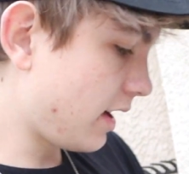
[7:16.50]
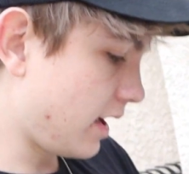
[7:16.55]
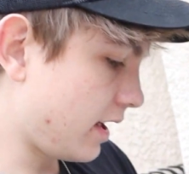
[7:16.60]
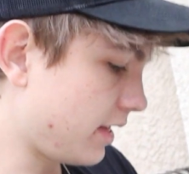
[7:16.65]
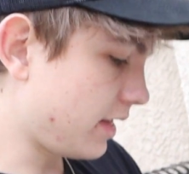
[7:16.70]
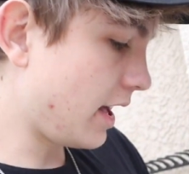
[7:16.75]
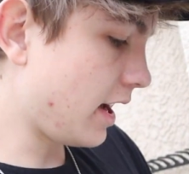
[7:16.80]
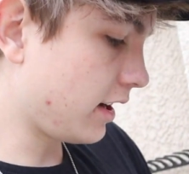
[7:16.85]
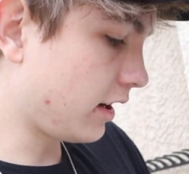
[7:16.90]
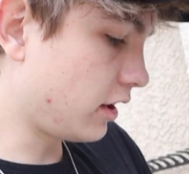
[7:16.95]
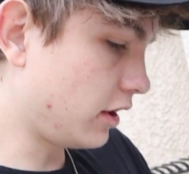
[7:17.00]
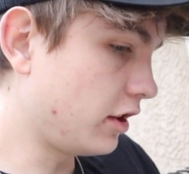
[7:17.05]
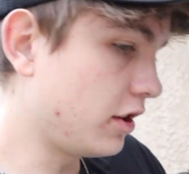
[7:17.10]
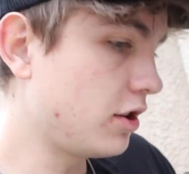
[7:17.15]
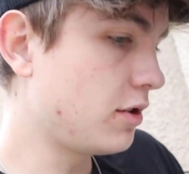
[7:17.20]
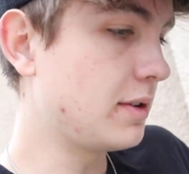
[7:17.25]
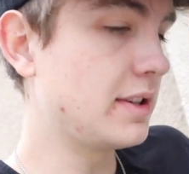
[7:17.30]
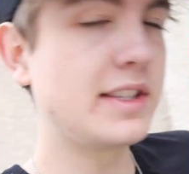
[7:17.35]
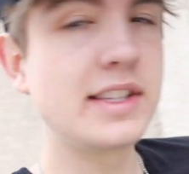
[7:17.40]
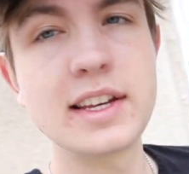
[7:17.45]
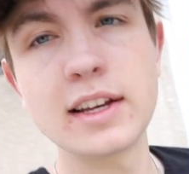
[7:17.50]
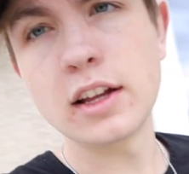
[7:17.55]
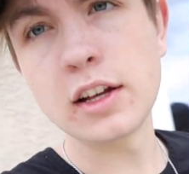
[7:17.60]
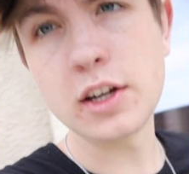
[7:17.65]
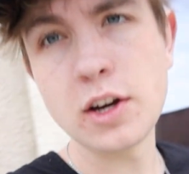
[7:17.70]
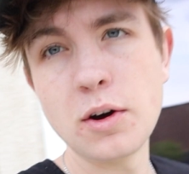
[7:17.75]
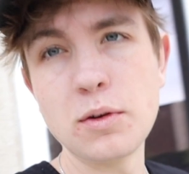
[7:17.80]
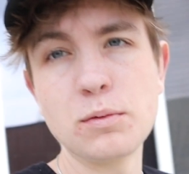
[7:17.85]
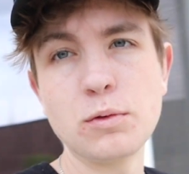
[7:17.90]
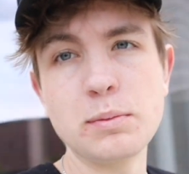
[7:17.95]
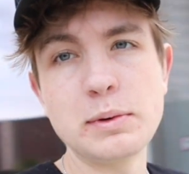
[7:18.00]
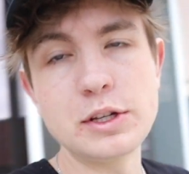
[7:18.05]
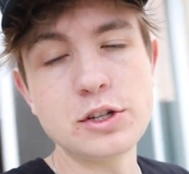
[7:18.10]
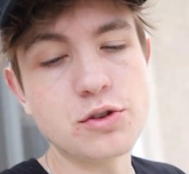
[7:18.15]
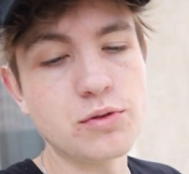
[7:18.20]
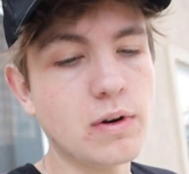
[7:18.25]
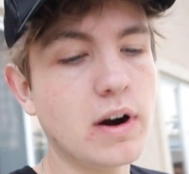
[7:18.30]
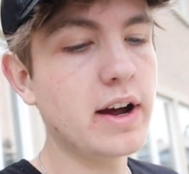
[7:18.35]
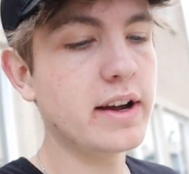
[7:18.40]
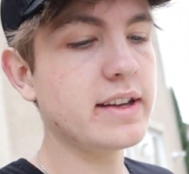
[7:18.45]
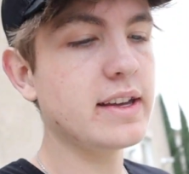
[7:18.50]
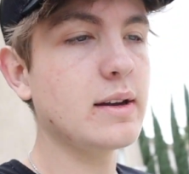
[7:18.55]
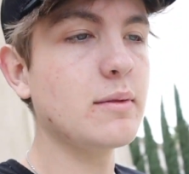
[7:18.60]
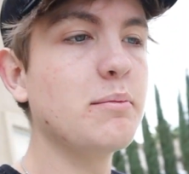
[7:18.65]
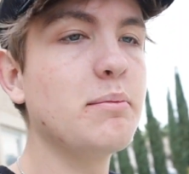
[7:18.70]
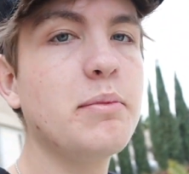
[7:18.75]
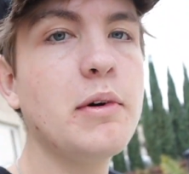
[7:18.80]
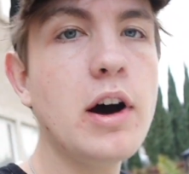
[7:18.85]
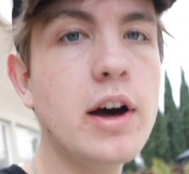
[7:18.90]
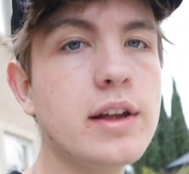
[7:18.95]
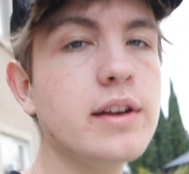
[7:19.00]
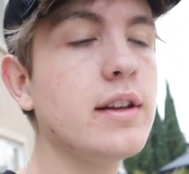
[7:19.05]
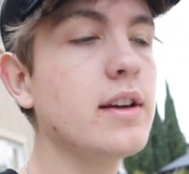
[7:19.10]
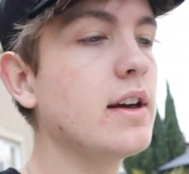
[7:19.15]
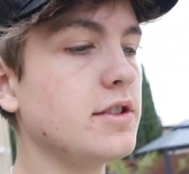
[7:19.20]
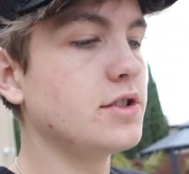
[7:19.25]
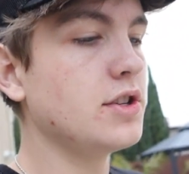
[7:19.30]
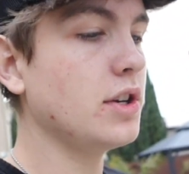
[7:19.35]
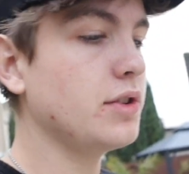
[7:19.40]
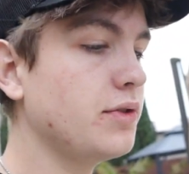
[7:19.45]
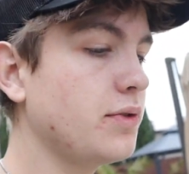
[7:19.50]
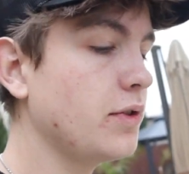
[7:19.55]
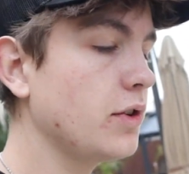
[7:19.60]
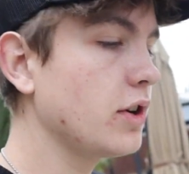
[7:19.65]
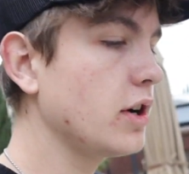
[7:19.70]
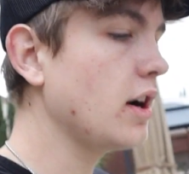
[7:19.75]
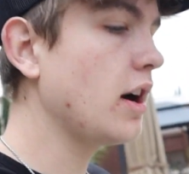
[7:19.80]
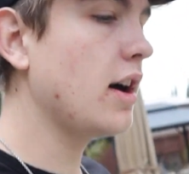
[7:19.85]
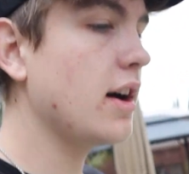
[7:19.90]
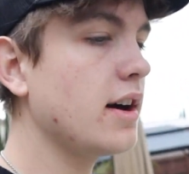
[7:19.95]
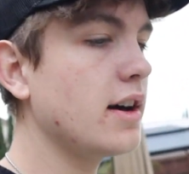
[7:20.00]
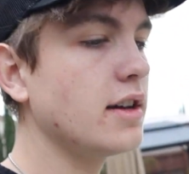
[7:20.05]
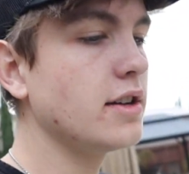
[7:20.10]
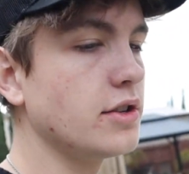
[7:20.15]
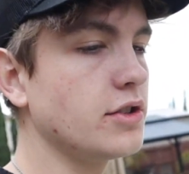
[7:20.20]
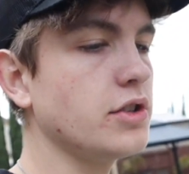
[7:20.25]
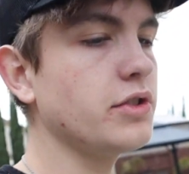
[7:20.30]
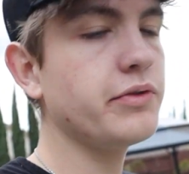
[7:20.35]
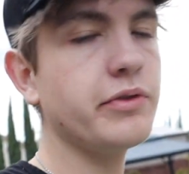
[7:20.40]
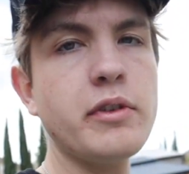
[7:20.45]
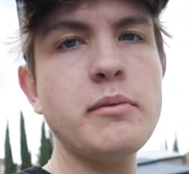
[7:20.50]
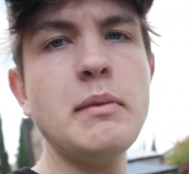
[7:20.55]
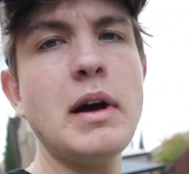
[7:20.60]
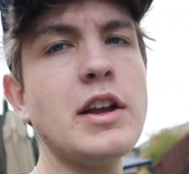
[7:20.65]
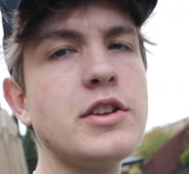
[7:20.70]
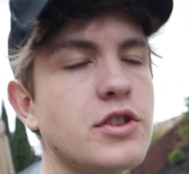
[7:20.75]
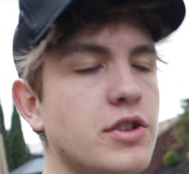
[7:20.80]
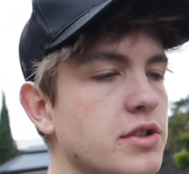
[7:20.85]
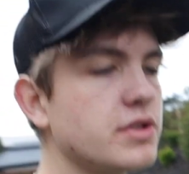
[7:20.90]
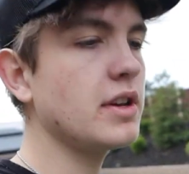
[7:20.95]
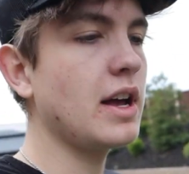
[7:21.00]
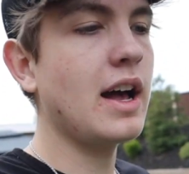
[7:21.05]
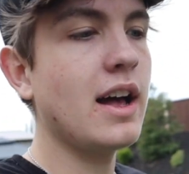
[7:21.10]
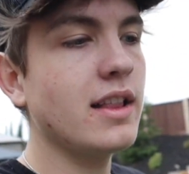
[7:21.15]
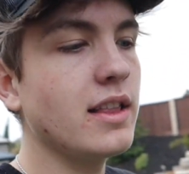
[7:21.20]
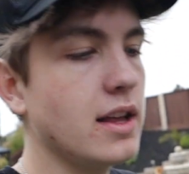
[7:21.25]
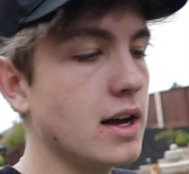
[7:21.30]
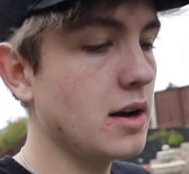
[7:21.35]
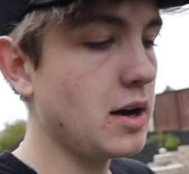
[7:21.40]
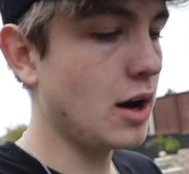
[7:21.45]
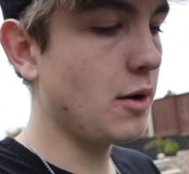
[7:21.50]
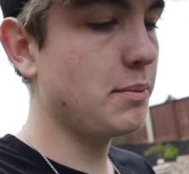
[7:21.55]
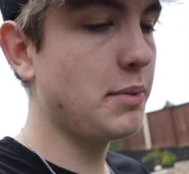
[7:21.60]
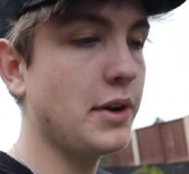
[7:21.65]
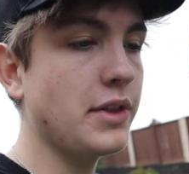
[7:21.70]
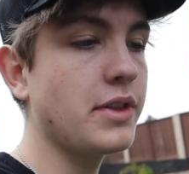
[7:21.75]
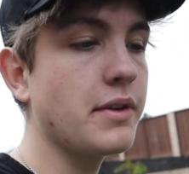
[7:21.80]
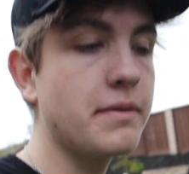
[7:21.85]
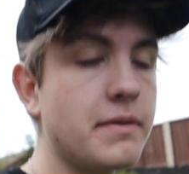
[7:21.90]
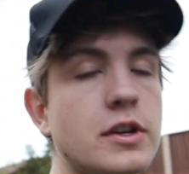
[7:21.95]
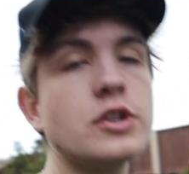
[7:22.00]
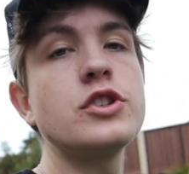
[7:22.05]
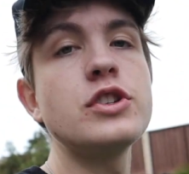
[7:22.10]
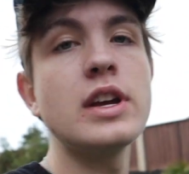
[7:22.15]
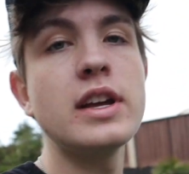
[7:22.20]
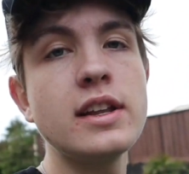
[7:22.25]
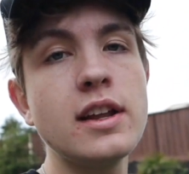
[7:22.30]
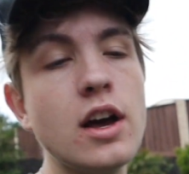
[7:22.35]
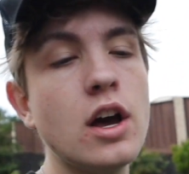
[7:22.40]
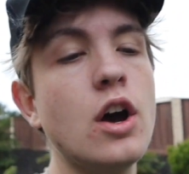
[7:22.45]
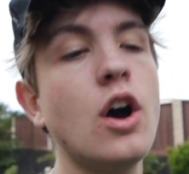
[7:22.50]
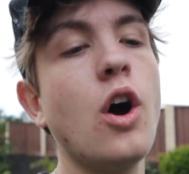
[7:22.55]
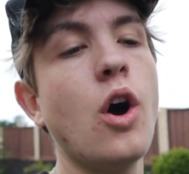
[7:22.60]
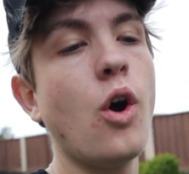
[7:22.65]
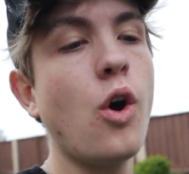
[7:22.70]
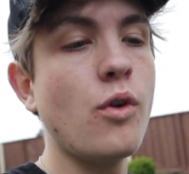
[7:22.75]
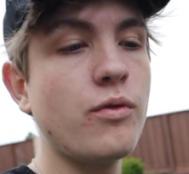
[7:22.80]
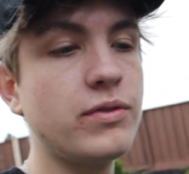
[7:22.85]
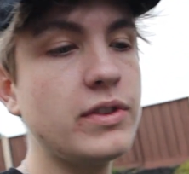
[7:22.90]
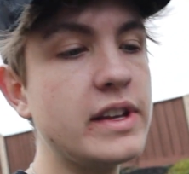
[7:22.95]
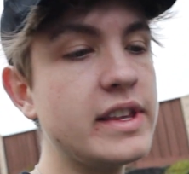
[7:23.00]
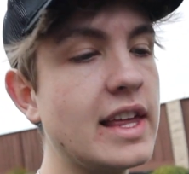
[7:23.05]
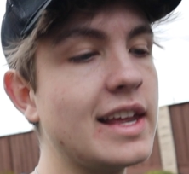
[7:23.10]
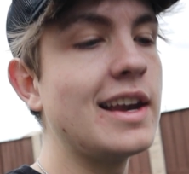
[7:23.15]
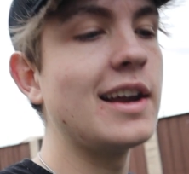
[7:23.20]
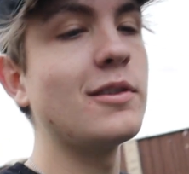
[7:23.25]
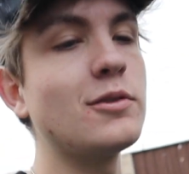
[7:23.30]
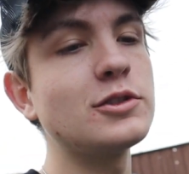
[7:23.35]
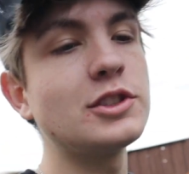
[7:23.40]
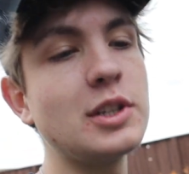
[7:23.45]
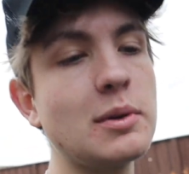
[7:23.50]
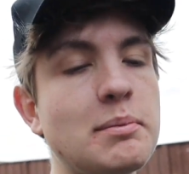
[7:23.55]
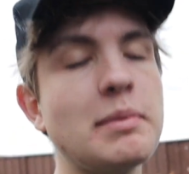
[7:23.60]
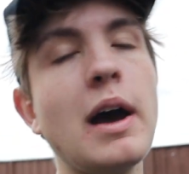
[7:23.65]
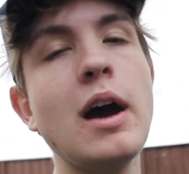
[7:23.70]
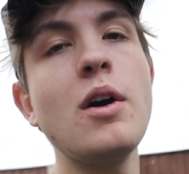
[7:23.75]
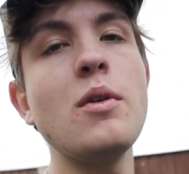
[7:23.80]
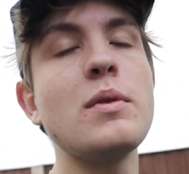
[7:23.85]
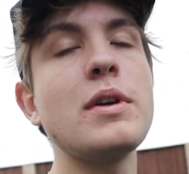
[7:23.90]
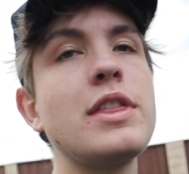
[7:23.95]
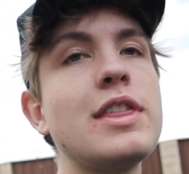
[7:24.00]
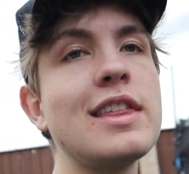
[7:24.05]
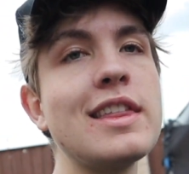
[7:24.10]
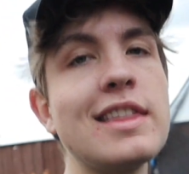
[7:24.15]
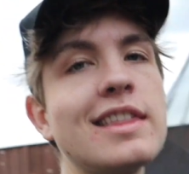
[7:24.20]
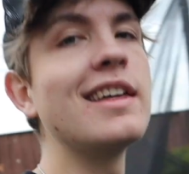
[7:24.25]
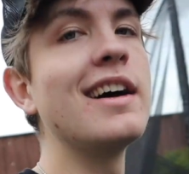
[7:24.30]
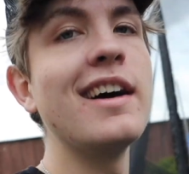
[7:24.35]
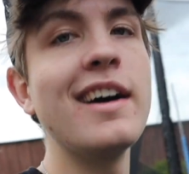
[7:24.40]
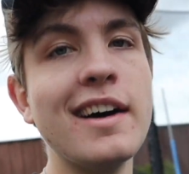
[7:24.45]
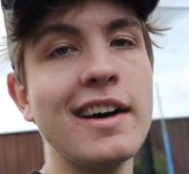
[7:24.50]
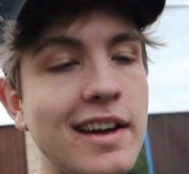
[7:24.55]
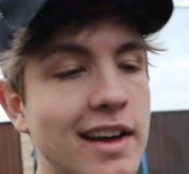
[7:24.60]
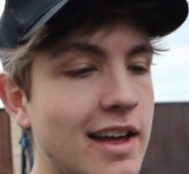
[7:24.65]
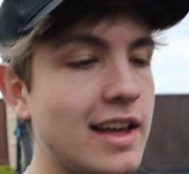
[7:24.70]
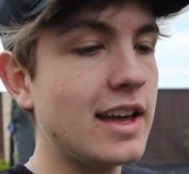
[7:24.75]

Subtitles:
and that glue and silicone will be drying. But just for measures, I'll put the fish in. Hopefully they don't jump out within the